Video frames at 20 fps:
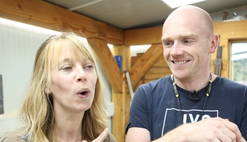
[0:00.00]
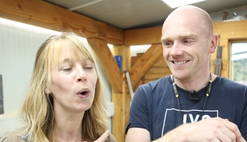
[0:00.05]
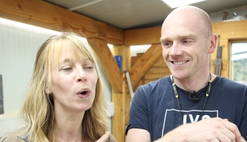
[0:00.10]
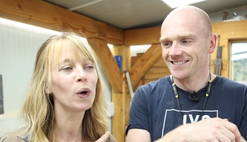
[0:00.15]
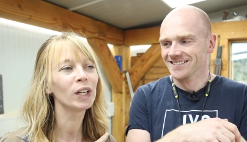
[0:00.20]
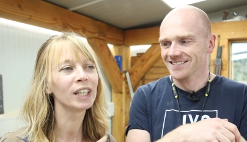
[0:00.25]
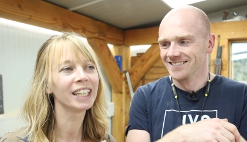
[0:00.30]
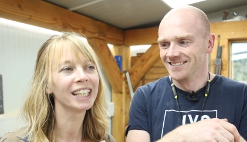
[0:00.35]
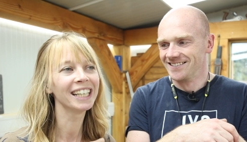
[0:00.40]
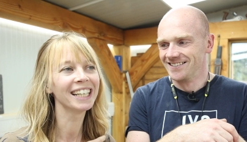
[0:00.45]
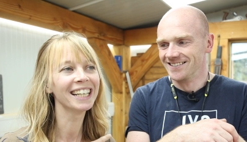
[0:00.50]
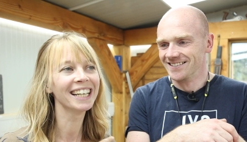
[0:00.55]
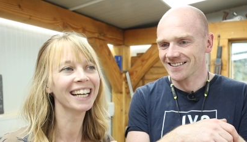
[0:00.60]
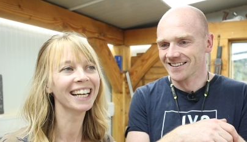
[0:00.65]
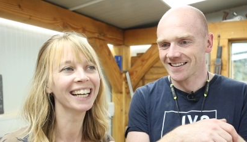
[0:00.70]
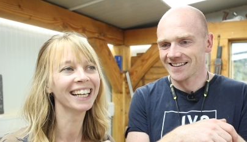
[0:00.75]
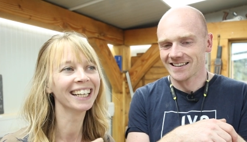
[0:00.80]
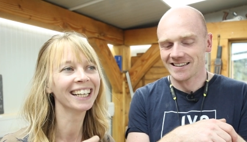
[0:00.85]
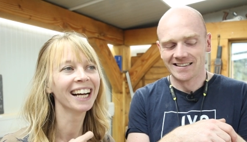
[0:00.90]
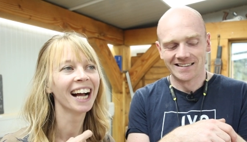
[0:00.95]

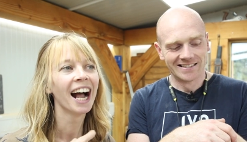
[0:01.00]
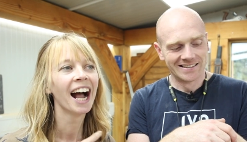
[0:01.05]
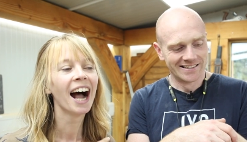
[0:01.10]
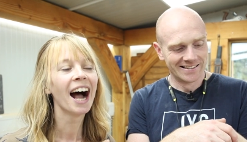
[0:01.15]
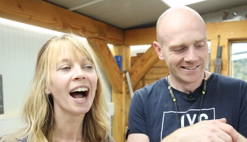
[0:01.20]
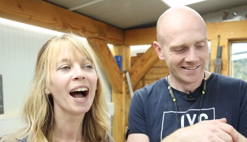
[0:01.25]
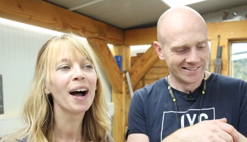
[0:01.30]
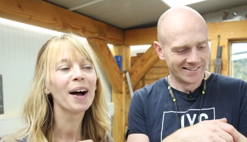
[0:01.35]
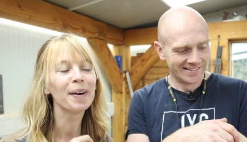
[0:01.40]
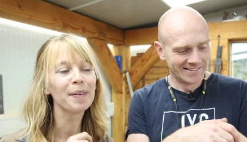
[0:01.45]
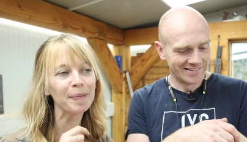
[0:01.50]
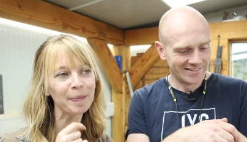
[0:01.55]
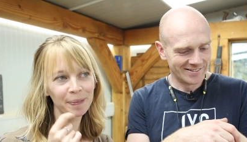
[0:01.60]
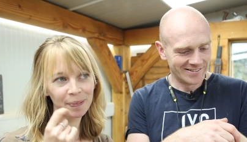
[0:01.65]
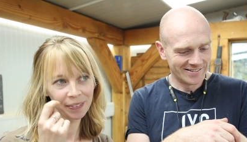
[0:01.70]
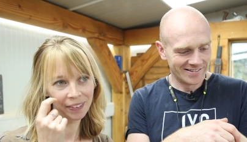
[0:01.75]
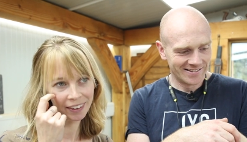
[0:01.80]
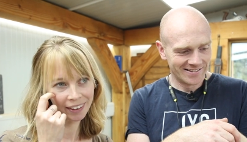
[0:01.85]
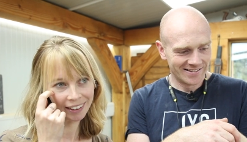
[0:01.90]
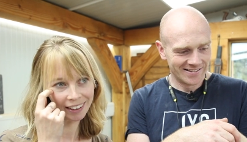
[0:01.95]
Speaker 1: Hoarding. Um,
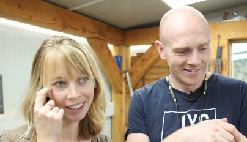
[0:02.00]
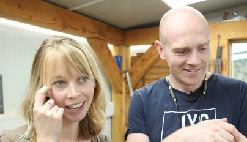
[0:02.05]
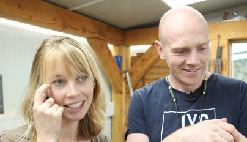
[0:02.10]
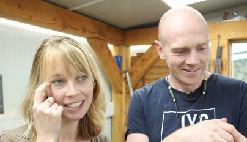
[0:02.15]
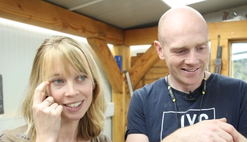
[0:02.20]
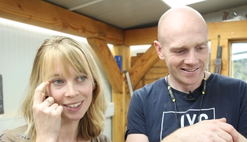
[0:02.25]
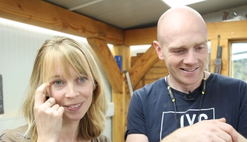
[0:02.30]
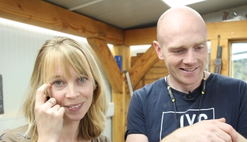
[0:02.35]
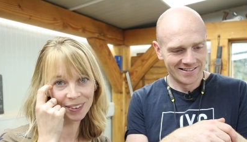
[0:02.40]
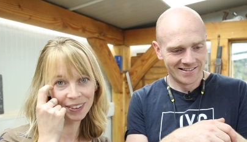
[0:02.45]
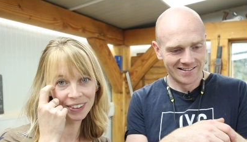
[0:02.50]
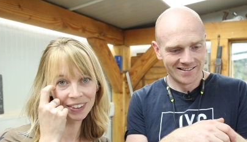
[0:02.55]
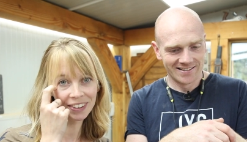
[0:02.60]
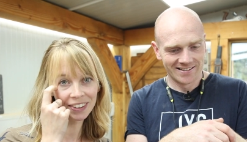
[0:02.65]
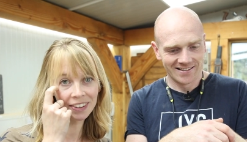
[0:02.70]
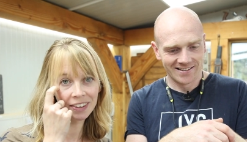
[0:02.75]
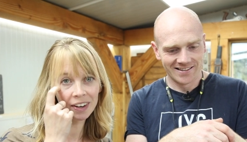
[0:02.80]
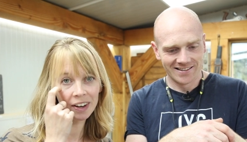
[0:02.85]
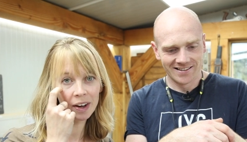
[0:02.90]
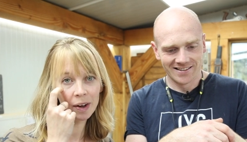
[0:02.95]
yeah,
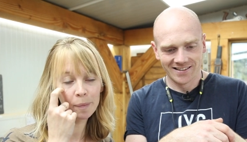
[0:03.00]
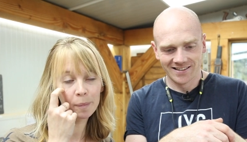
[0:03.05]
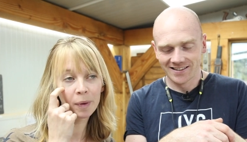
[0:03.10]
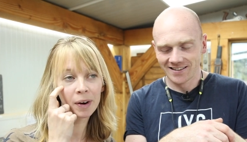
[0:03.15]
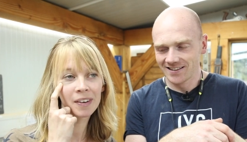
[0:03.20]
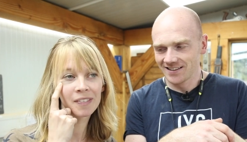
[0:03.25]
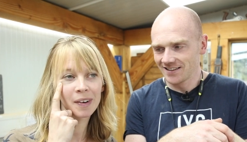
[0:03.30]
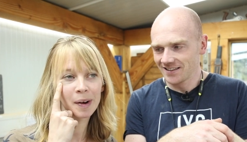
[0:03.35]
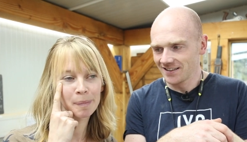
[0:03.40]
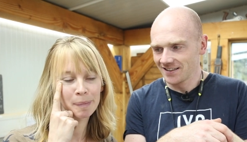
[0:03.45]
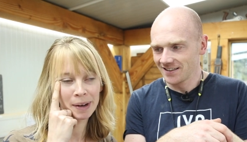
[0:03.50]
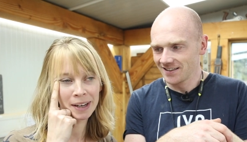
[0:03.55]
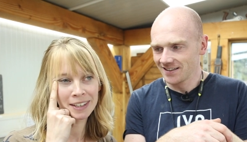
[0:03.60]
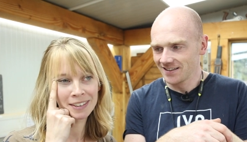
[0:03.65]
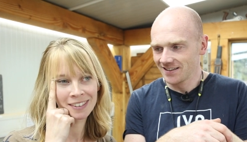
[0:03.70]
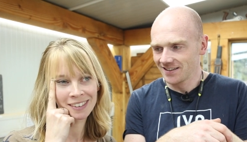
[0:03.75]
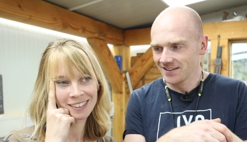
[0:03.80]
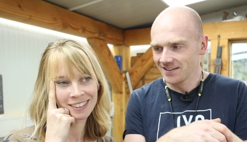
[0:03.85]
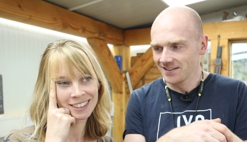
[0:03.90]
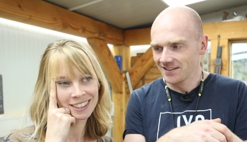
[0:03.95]
someone, uh, one of our
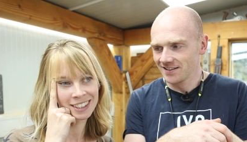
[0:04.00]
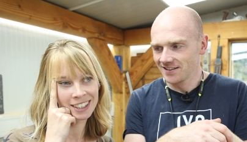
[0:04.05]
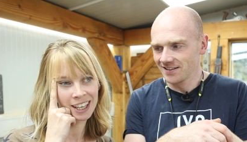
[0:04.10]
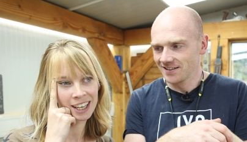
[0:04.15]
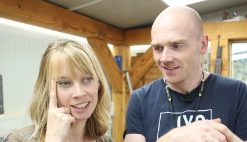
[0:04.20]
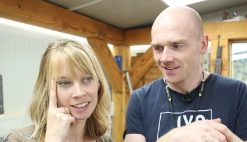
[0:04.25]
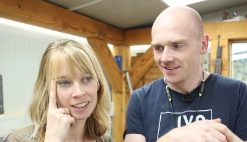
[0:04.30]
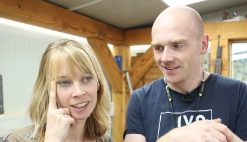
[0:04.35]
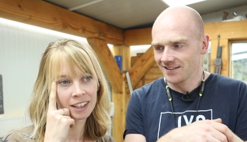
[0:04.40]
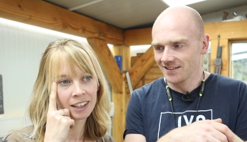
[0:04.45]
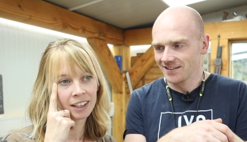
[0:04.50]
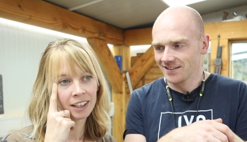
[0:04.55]
Patreons said,